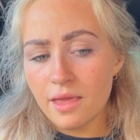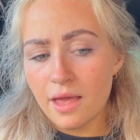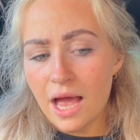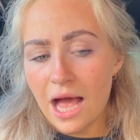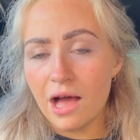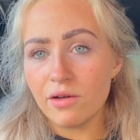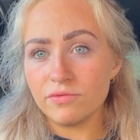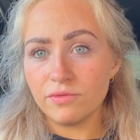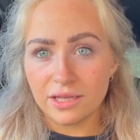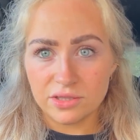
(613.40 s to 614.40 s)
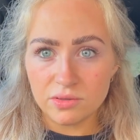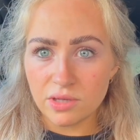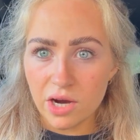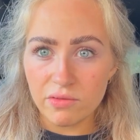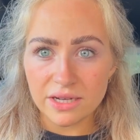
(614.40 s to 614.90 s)
have like
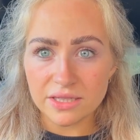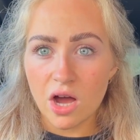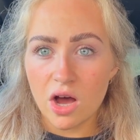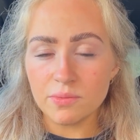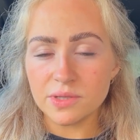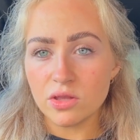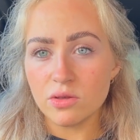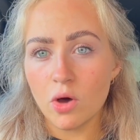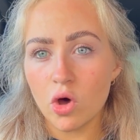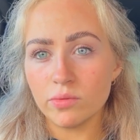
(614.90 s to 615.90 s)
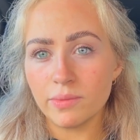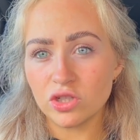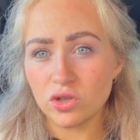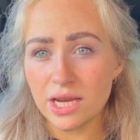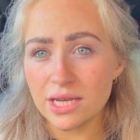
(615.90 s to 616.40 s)
direct carbs in them on my
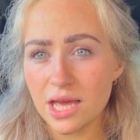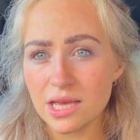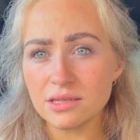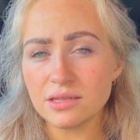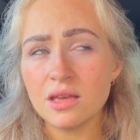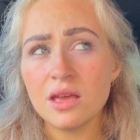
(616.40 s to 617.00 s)
training days.